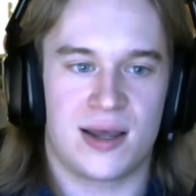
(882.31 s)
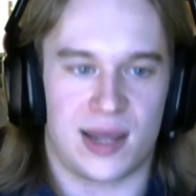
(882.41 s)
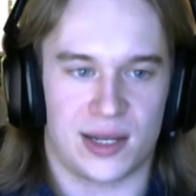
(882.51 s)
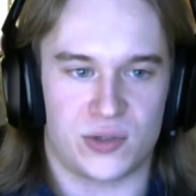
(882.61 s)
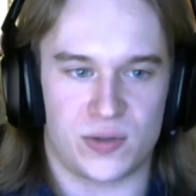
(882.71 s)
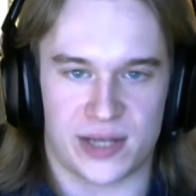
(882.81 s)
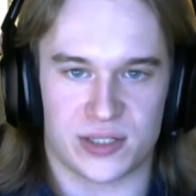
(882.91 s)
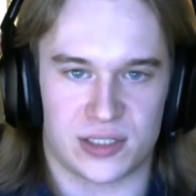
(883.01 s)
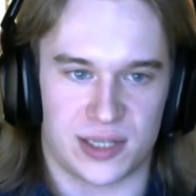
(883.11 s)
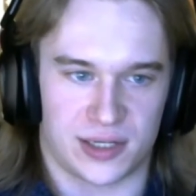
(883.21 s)
in
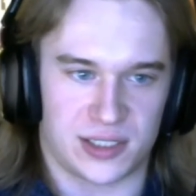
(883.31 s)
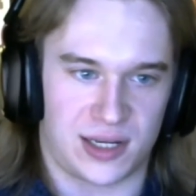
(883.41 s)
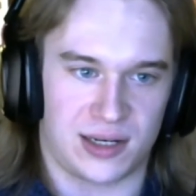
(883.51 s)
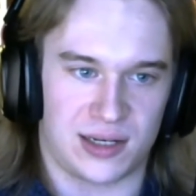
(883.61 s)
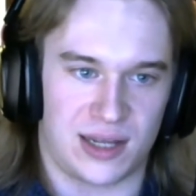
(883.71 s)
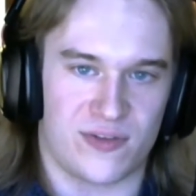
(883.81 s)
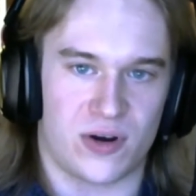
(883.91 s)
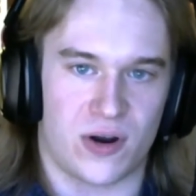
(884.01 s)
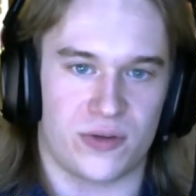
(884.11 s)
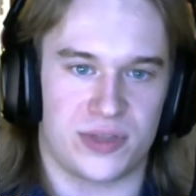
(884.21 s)
2016,
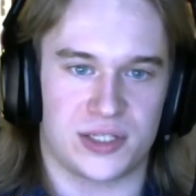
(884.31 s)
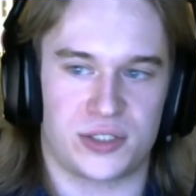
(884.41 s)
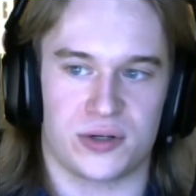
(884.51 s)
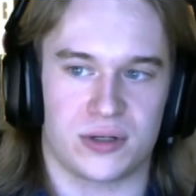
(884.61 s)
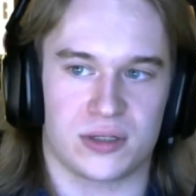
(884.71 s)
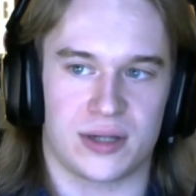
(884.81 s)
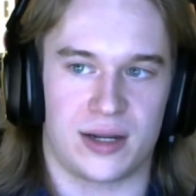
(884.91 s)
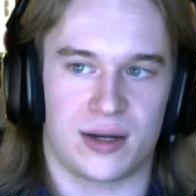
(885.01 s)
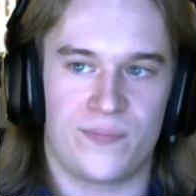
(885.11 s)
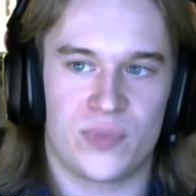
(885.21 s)
even though this took
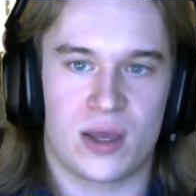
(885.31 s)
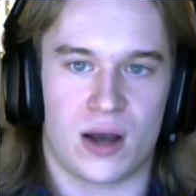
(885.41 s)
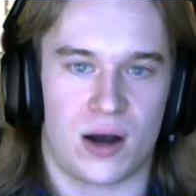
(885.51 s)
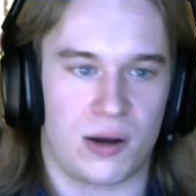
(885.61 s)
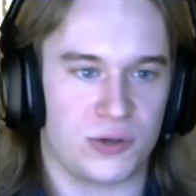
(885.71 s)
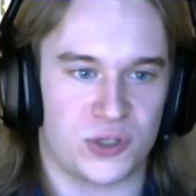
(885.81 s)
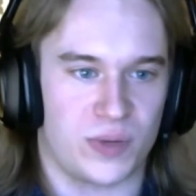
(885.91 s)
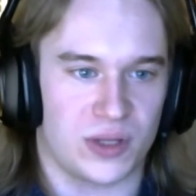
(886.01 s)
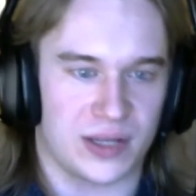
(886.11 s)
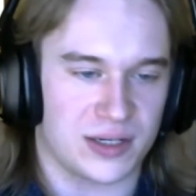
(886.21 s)
like $100
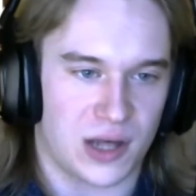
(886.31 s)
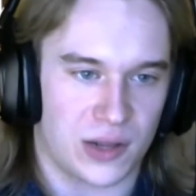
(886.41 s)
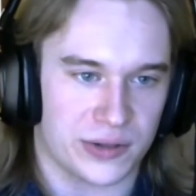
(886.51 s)
million